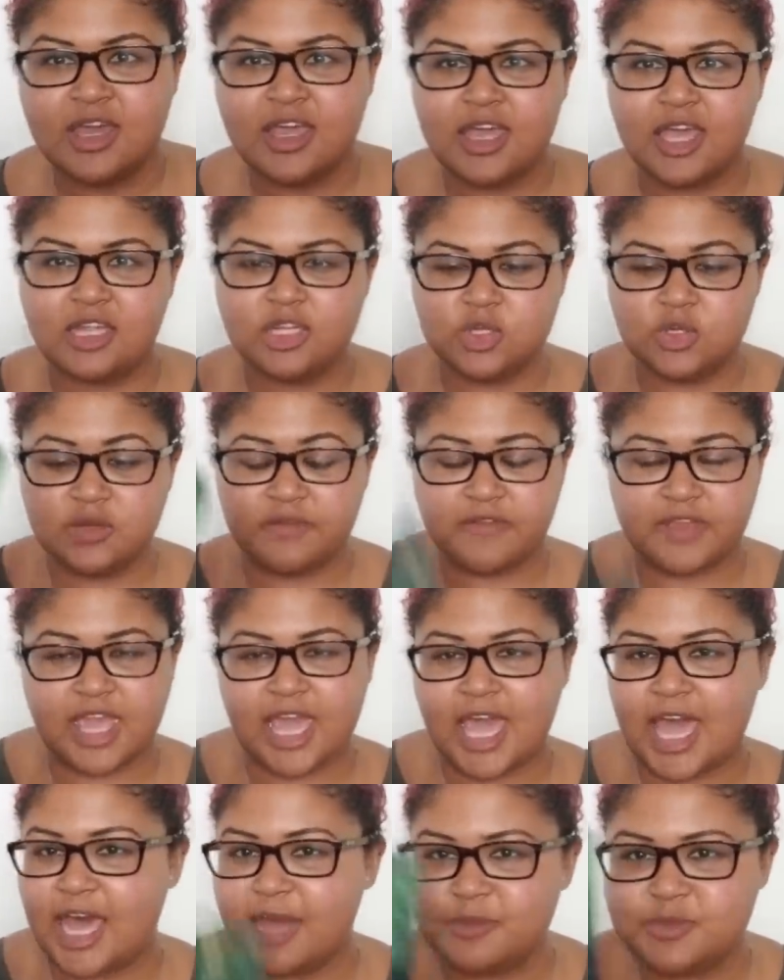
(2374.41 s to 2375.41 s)
and you have
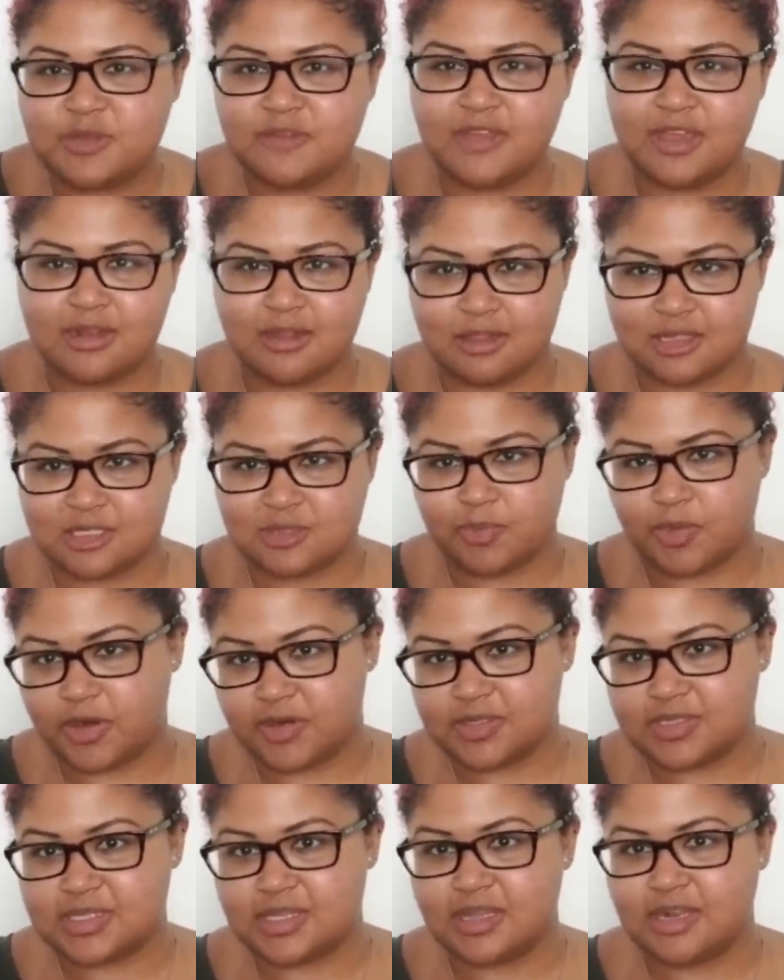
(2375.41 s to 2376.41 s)
captivated this
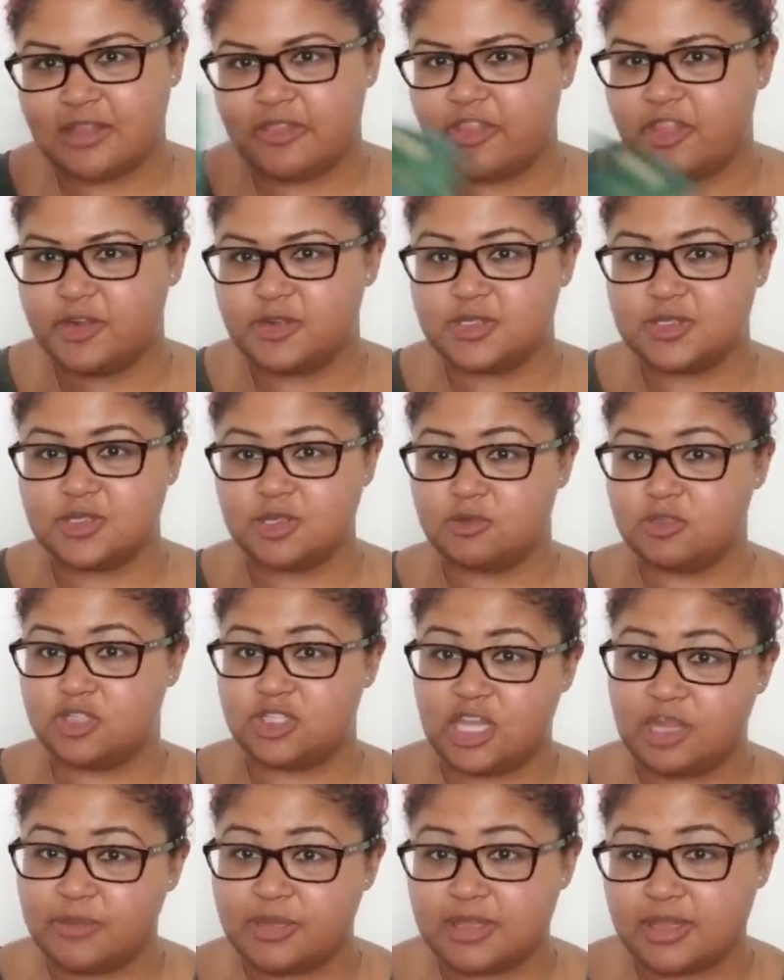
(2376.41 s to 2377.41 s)
person and there is no
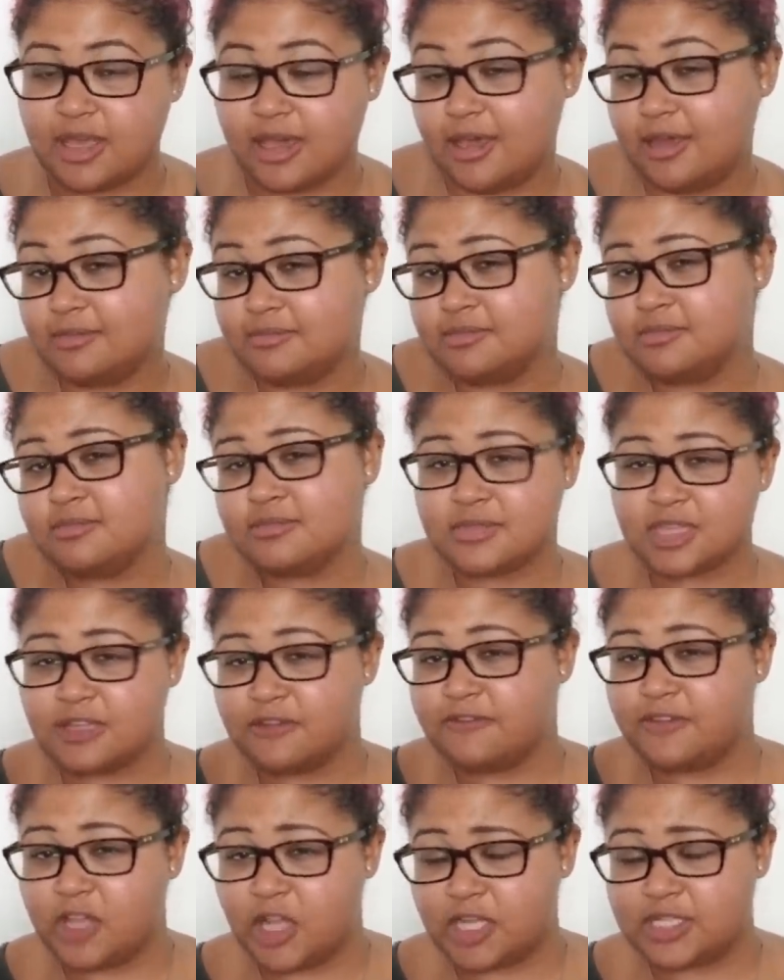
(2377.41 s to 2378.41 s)
shame in that.
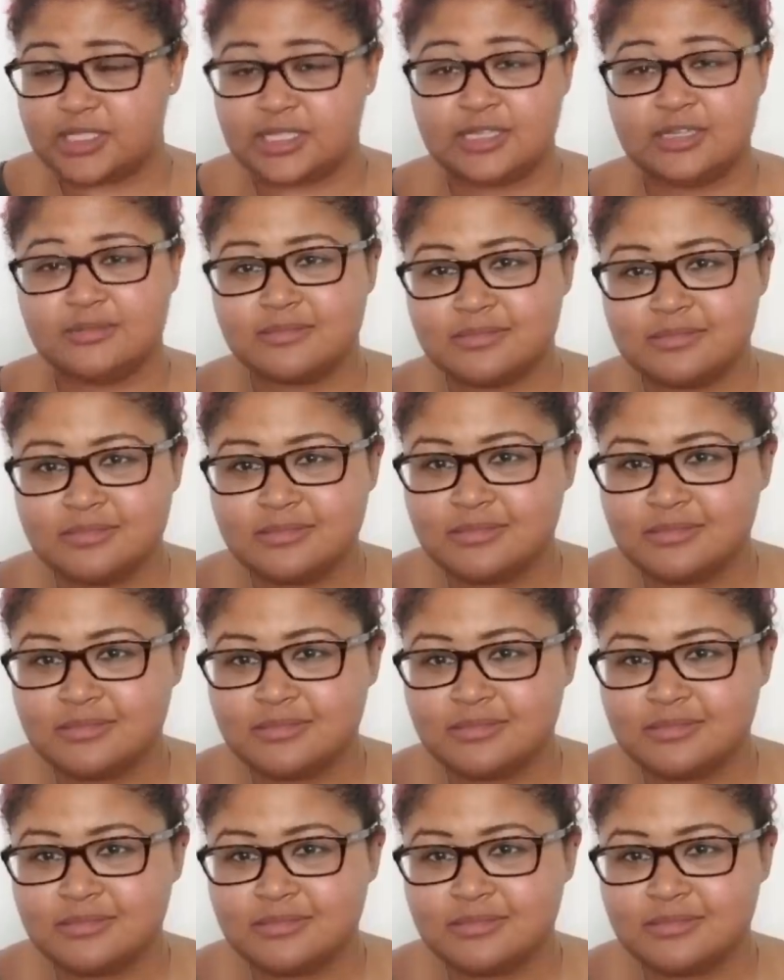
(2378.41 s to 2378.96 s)
Flaunt it.